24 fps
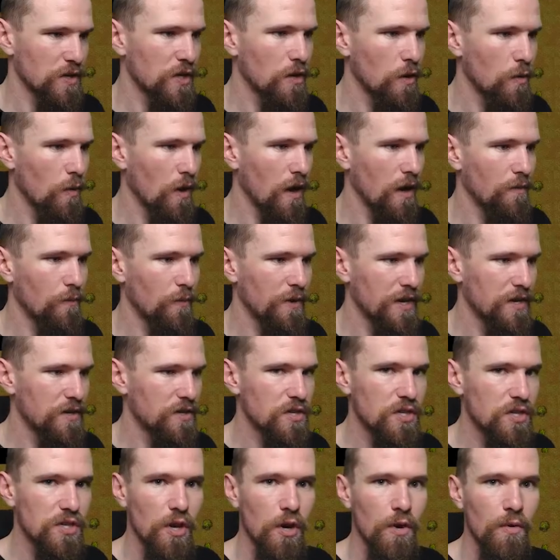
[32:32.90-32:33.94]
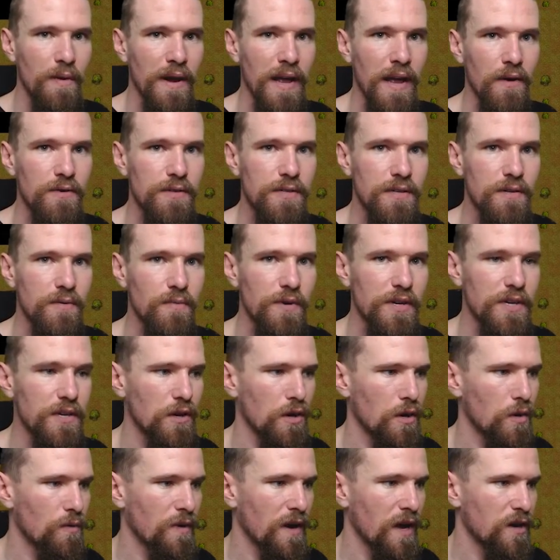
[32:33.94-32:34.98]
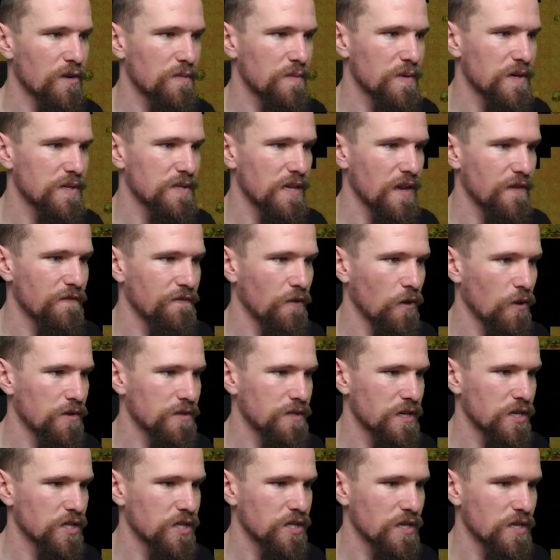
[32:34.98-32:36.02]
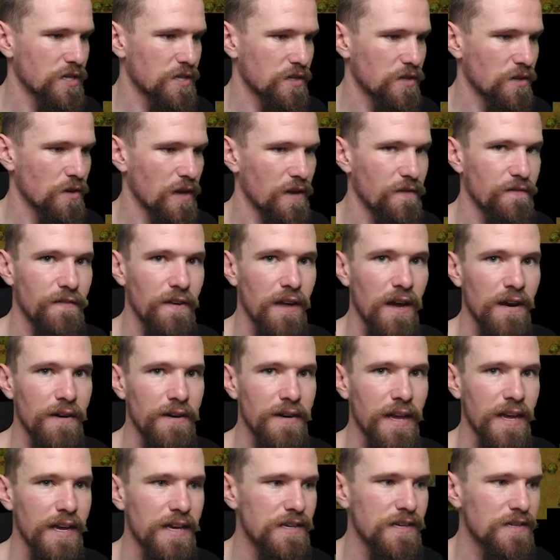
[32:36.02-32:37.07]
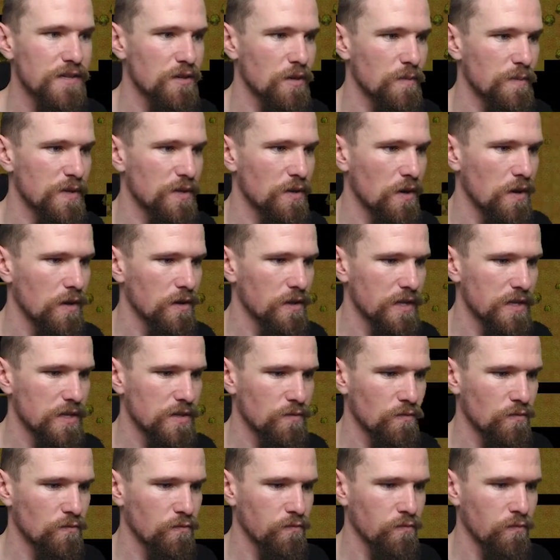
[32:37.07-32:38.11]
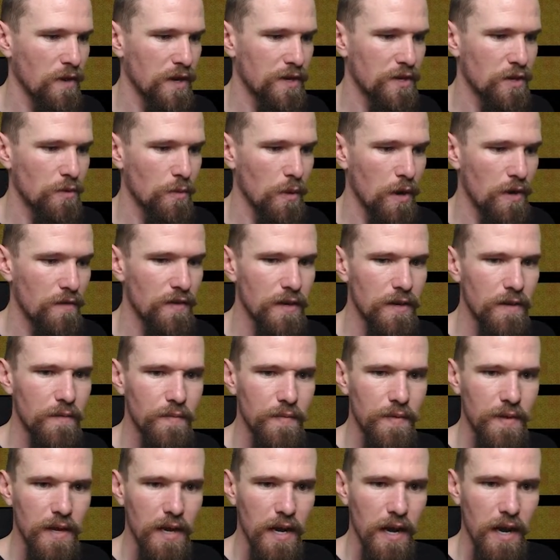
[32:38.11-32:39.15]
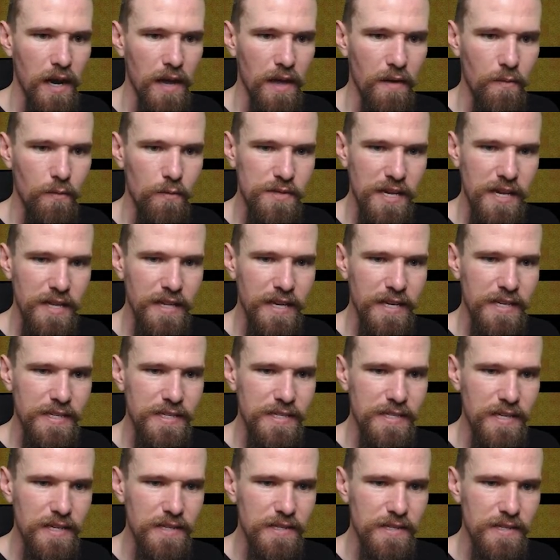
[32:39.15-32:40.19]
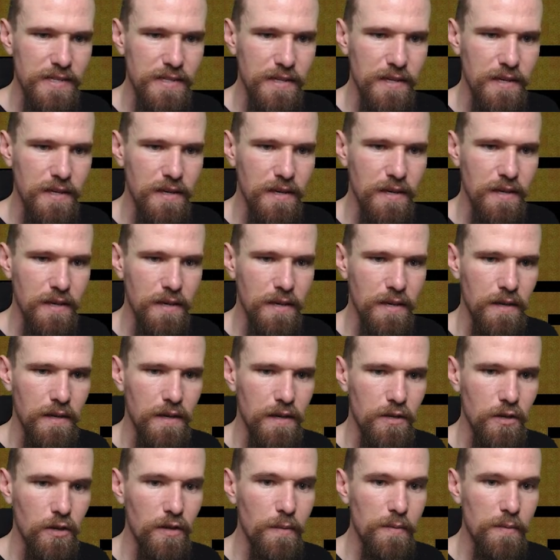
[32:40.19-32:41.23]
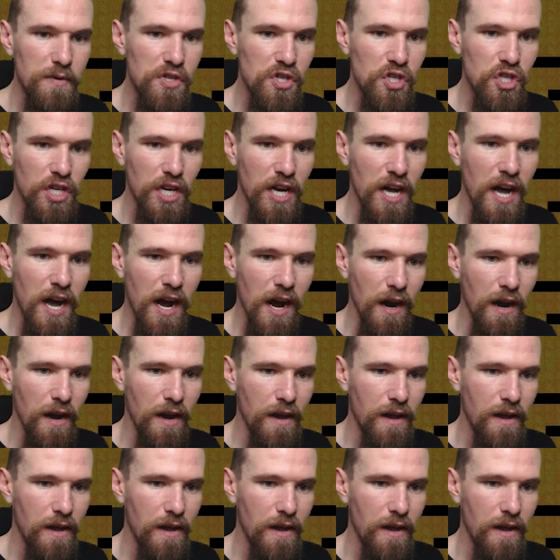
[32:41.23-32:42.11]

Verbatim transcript: You know what? We can just go around. We can go around because that forest actually doesn't go that far. And hey, zombie dog, let's run you over. Was that Lady Sis? No, that was Chung.